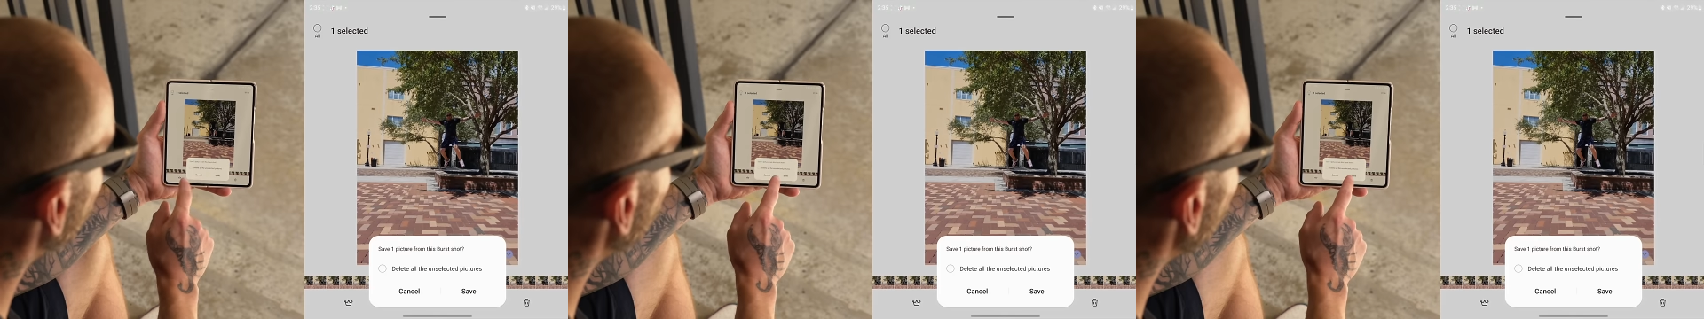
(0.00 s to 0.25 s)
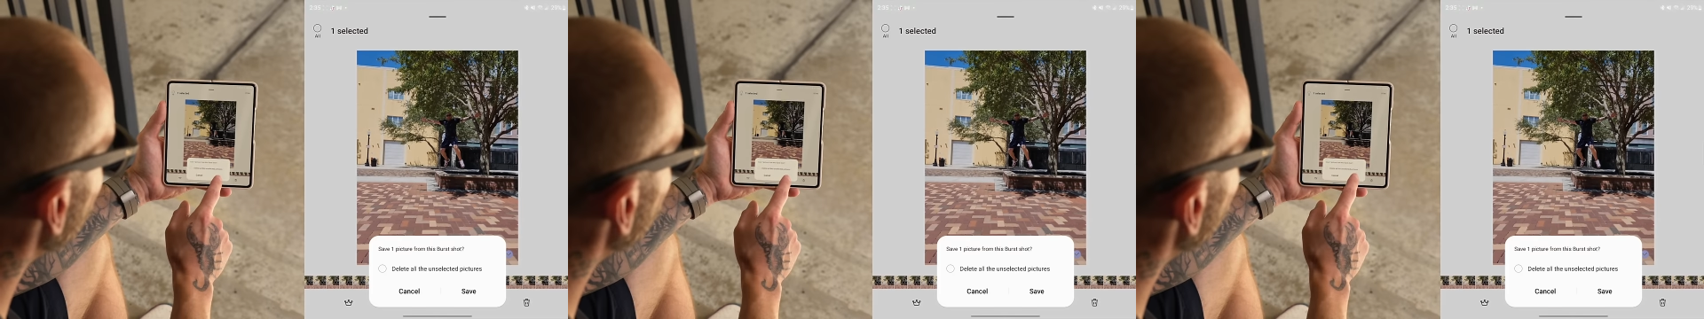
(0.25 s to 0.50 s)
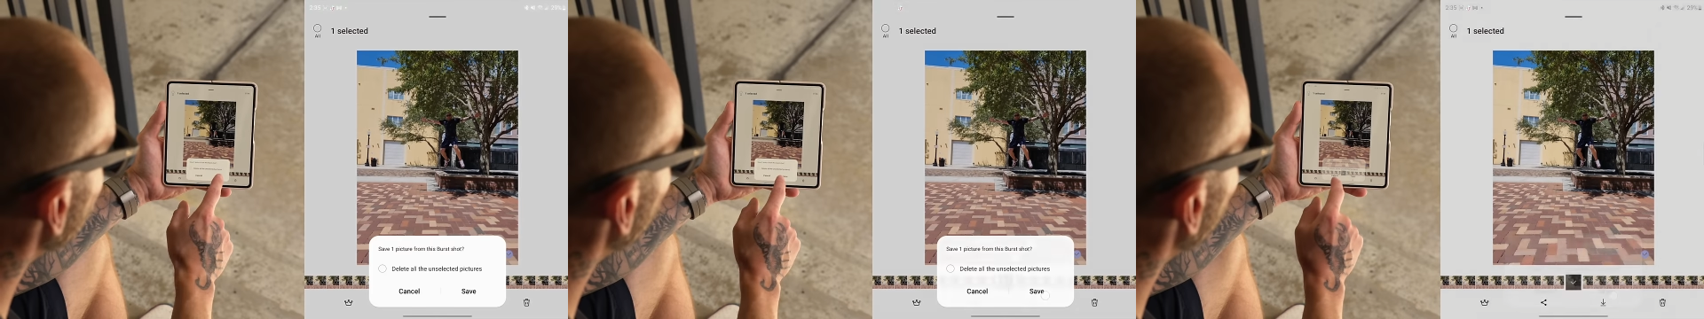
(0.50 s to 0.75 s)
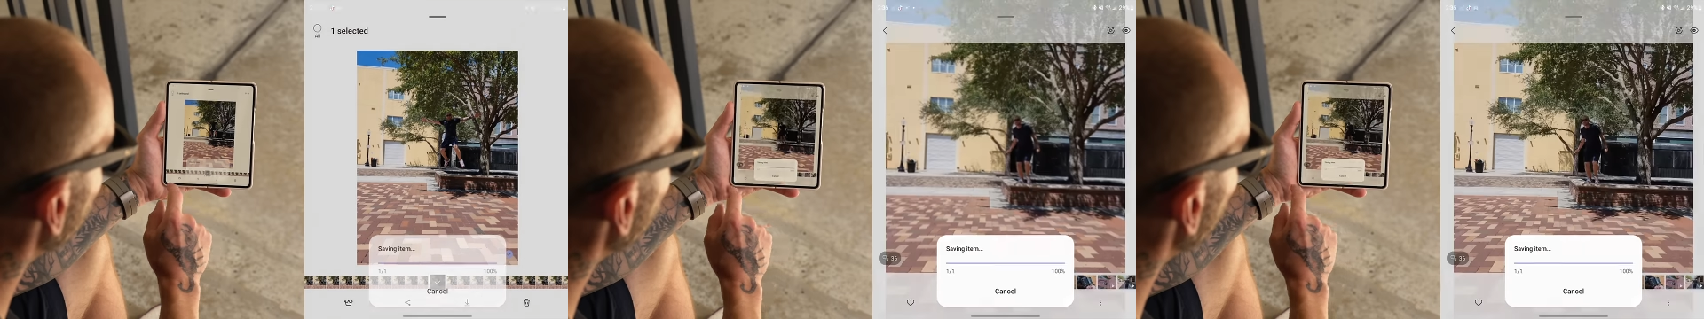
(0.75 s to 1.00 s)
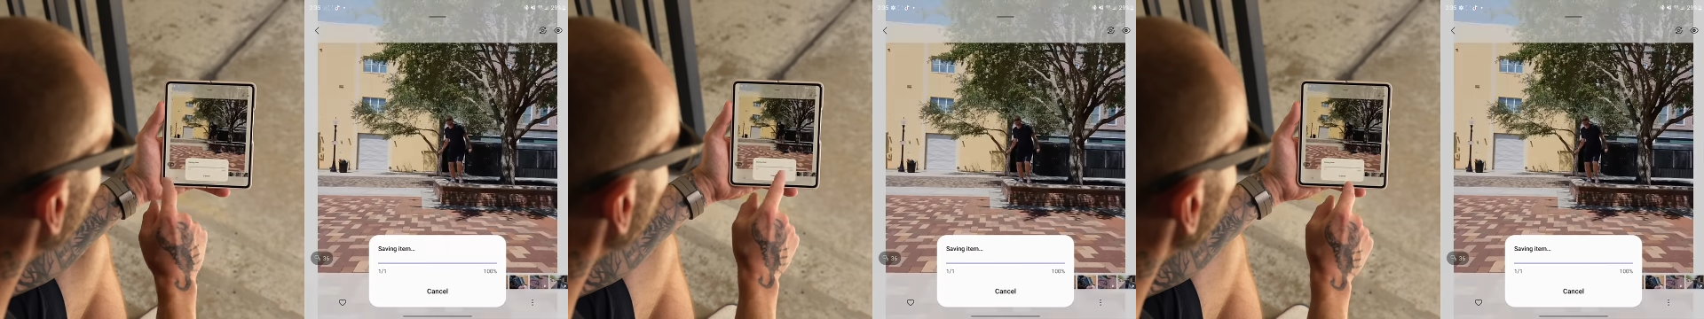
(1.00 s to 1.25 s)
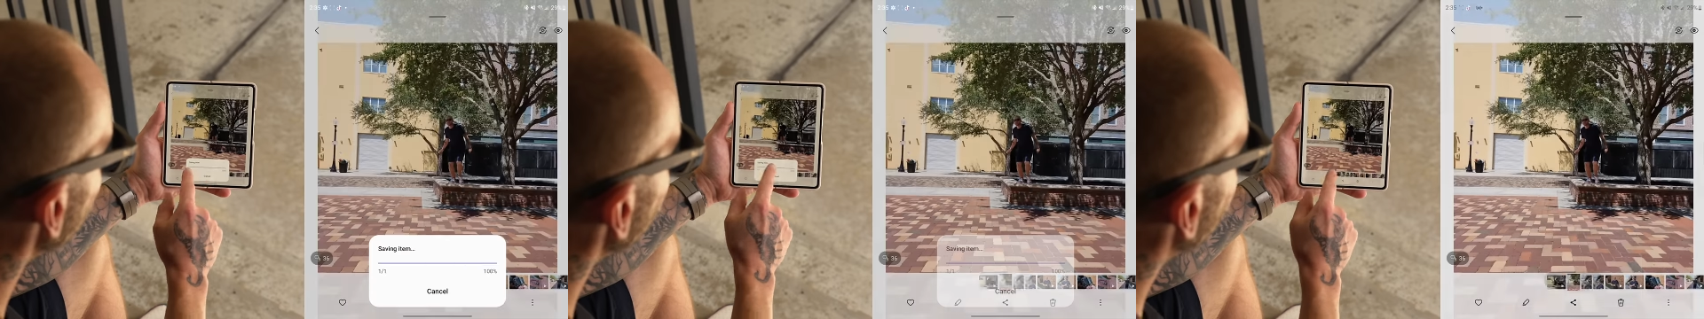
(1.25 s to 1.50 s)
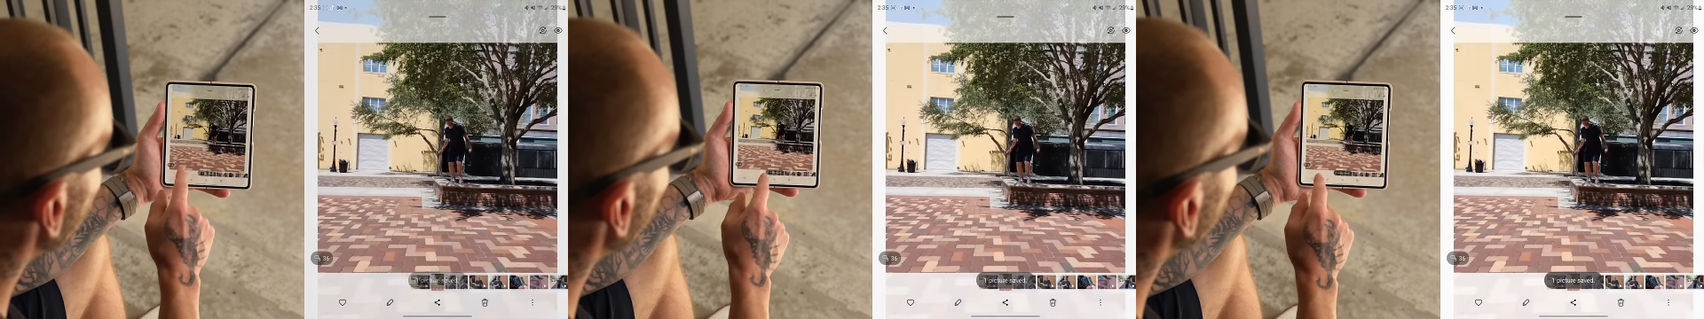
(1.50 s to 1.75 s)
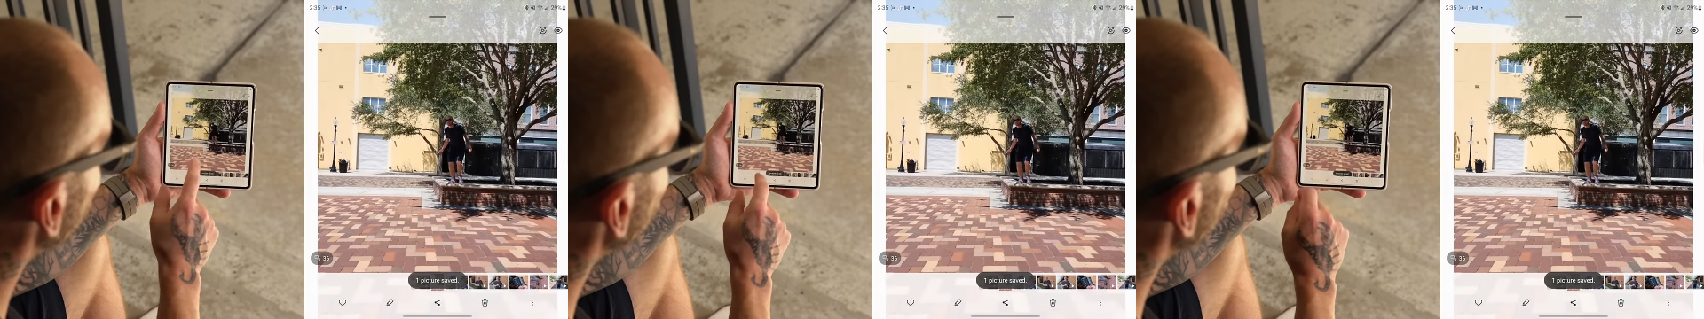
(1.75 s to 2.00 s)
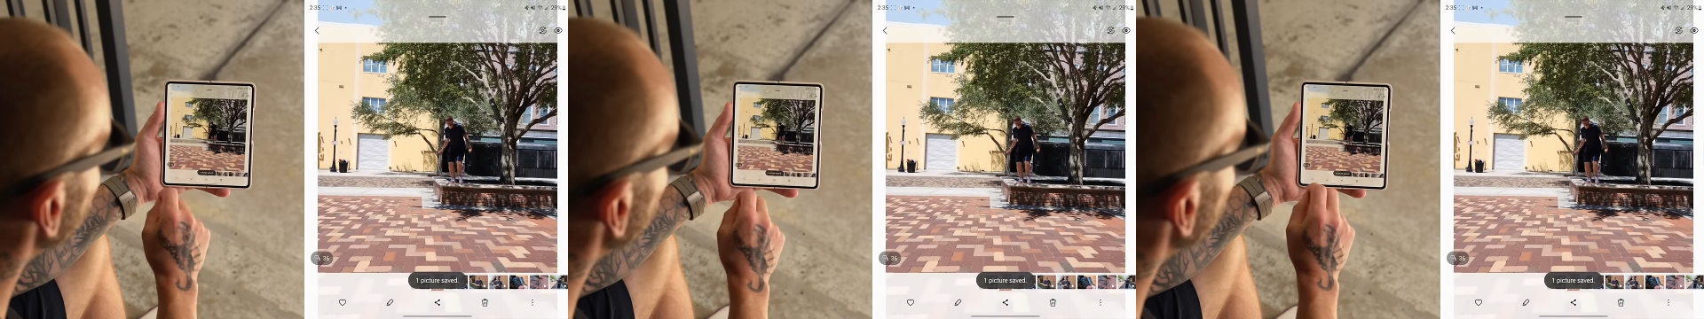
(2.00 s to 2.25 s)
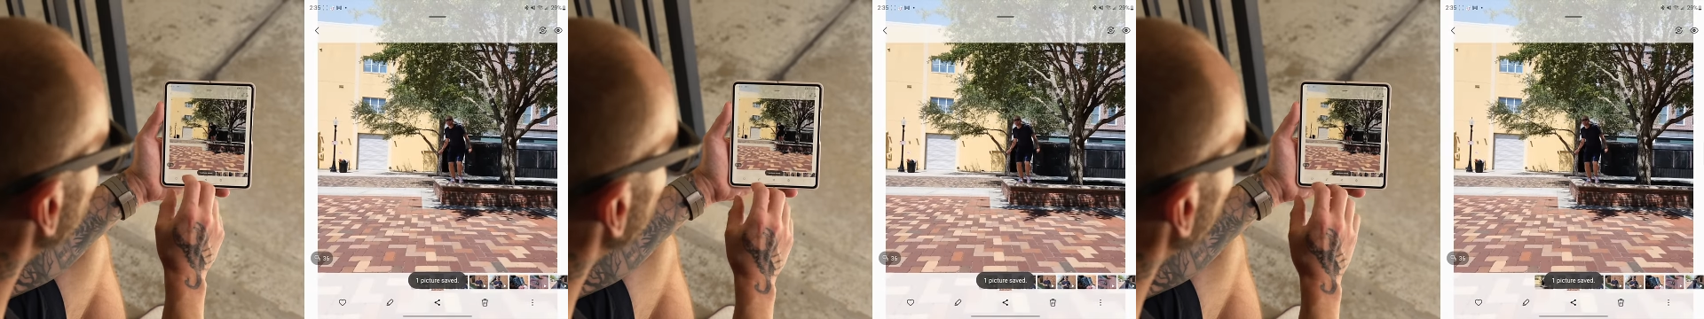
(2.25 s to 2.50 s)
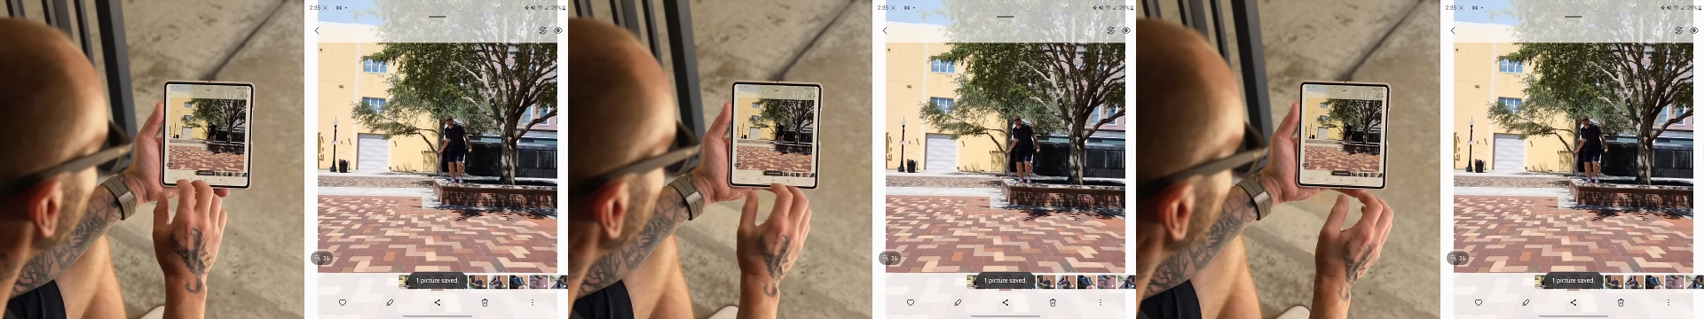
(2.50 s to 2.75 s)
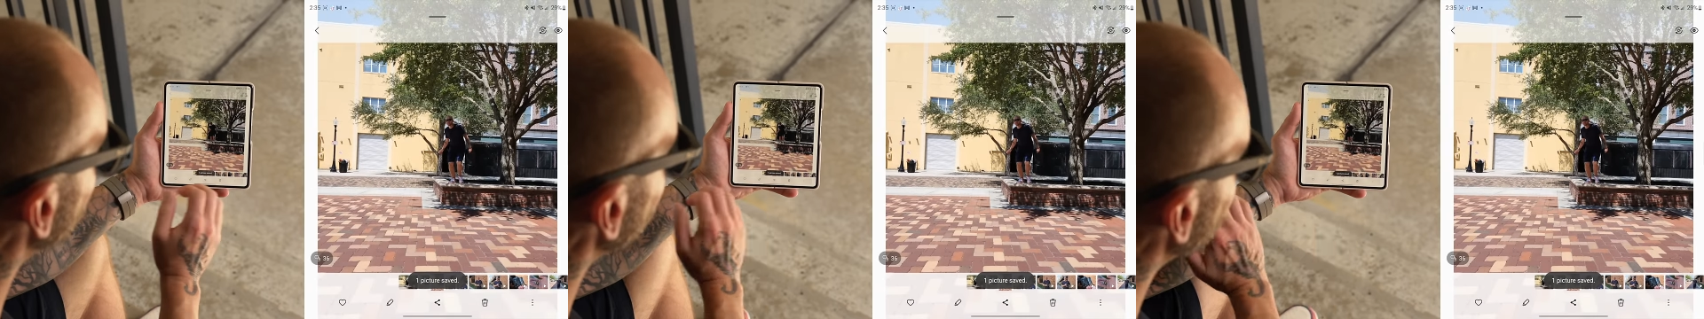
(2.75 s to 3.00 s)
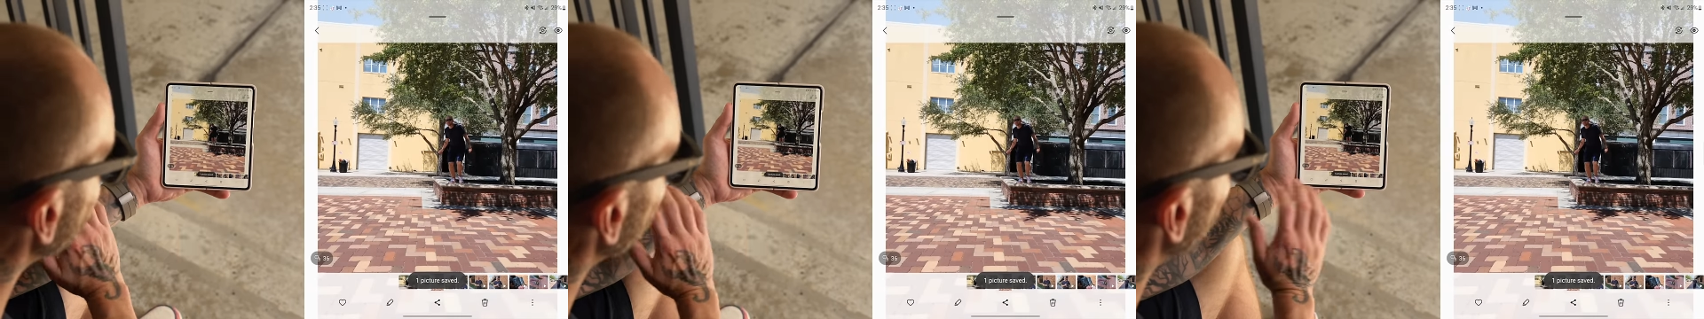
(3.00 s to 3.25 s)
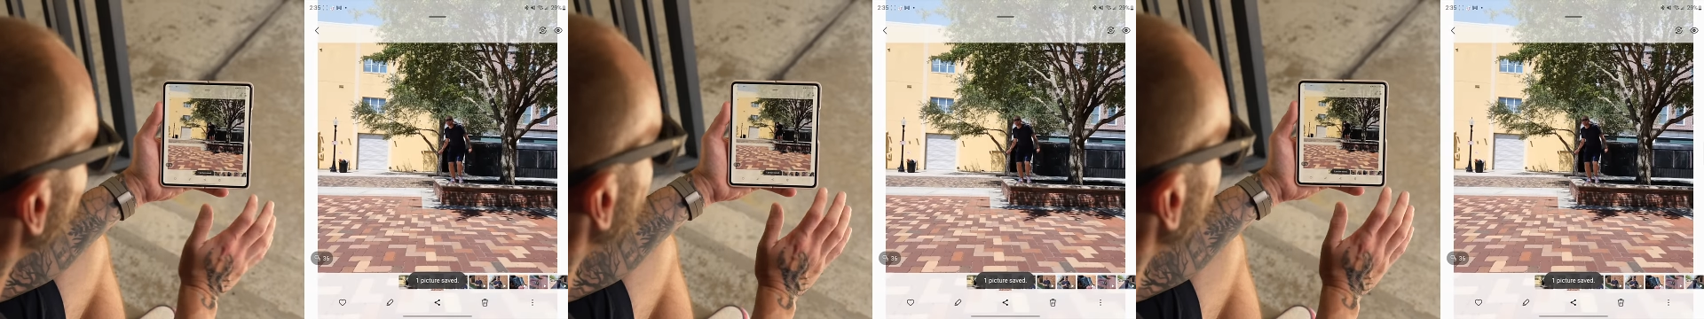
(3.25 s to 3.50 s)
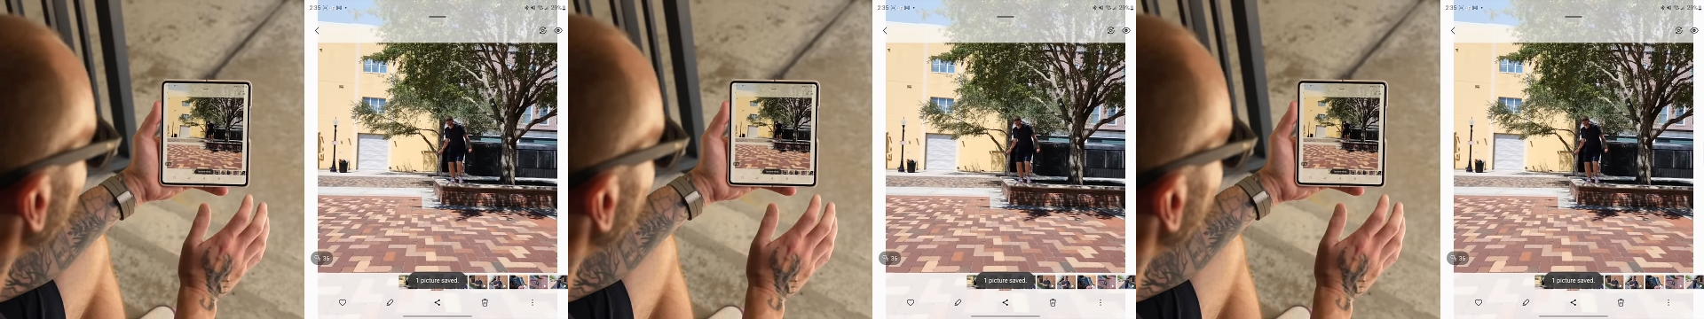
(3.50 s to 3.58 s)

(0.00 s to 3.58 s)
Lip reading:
No face is visible, so there are no lips to read.